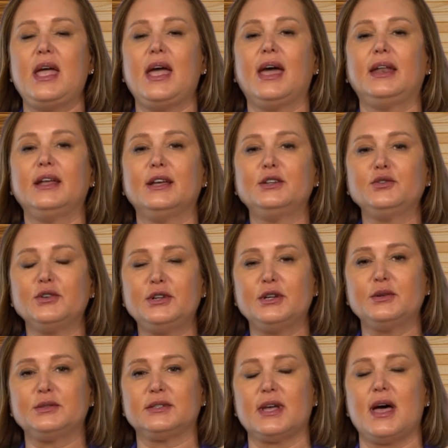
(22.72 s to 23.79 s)
and
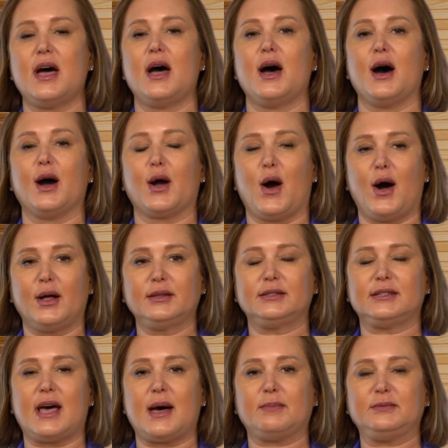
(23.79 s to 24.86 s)
introduce a
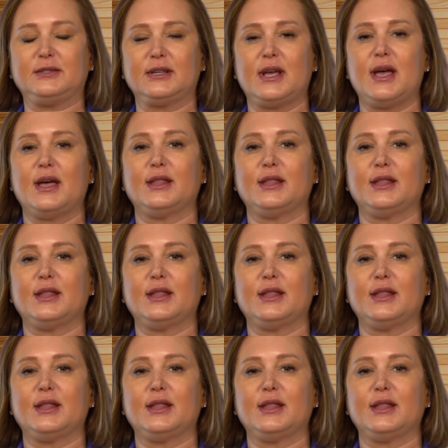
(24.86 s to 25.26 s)
concept